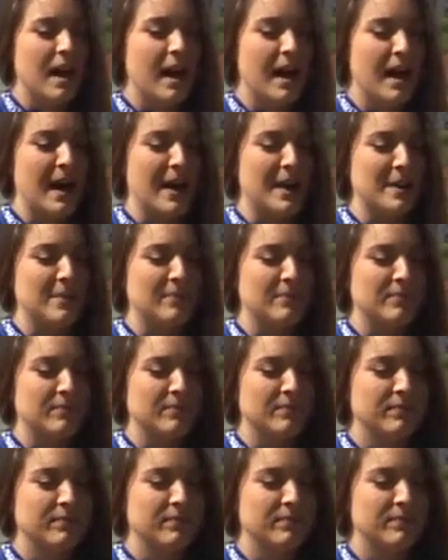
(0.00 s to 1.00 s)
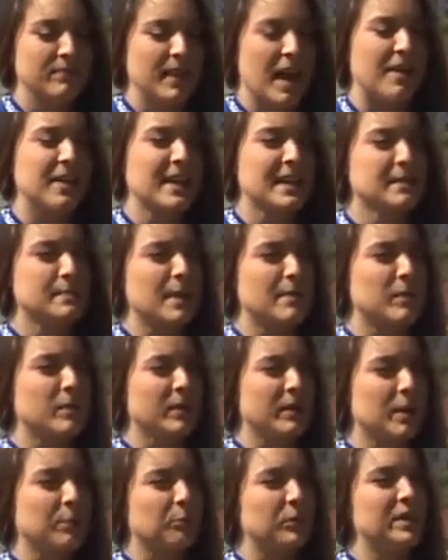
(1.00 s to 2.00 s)
I think it's made me
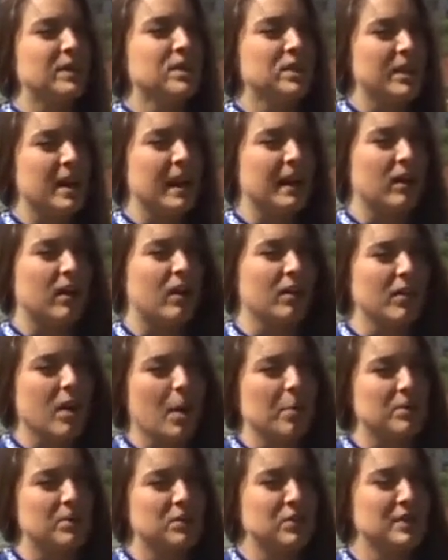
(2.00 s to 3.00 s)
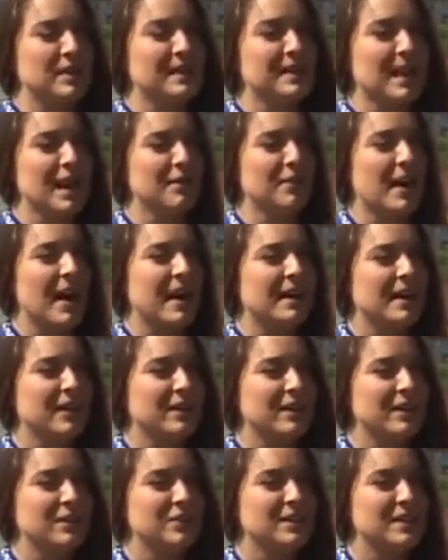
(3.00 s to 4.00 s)
really appreciate all the opportunities that I've had here
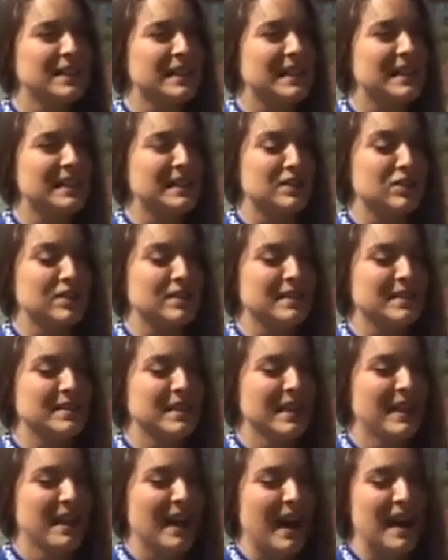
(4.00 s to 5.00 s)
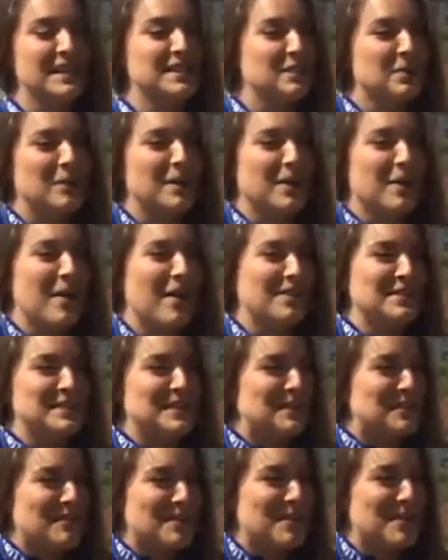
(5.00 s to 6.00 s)
at UT. And just, I still want to go out and
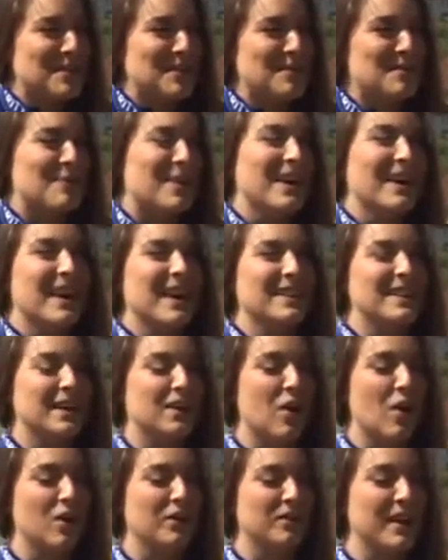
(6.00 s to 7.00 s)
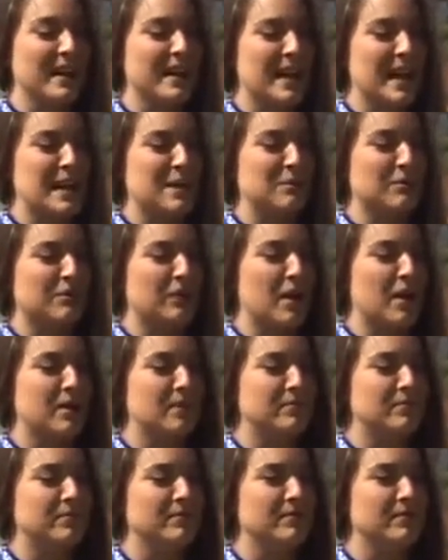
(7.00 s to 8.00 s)
see the world, but I think all of that came
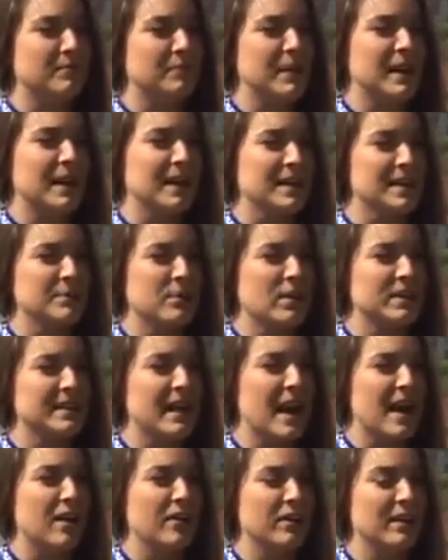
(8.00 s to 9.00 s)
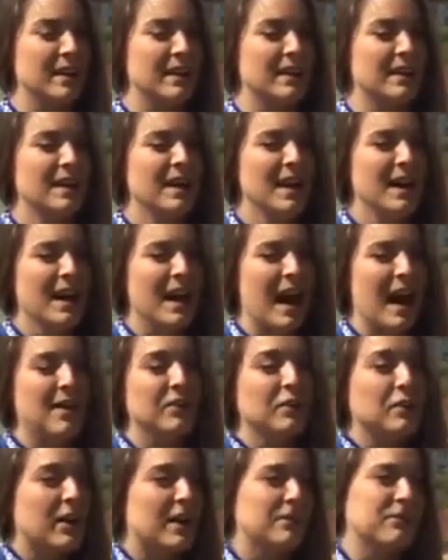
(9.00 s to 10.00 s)
from being in a small town. And I have
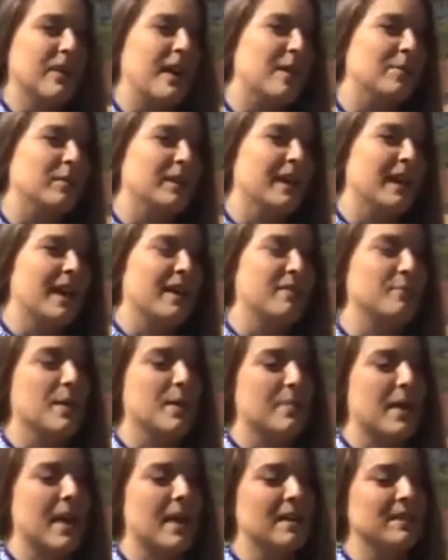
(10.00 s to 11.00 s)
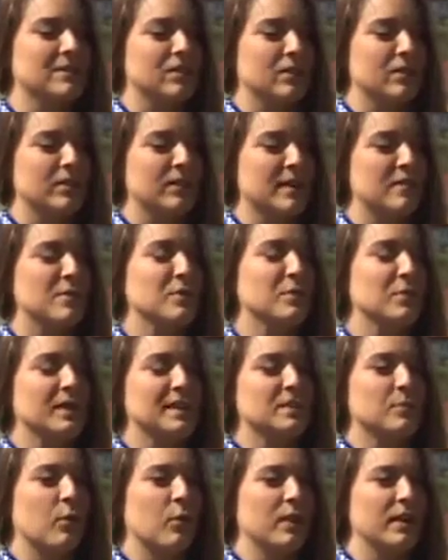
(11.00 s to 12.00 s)
a great family. I love my parents. They've been really
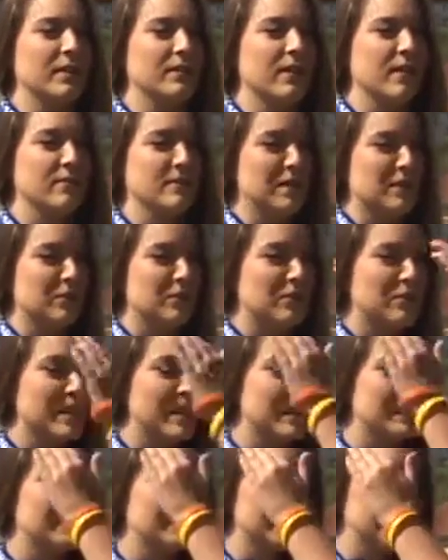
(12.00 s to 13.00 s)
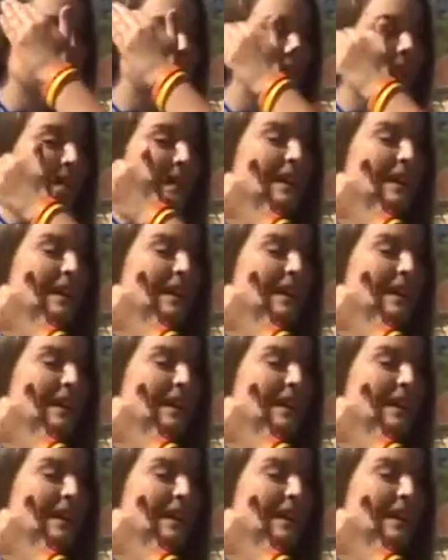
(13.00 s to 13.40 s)
supportive of me through this. And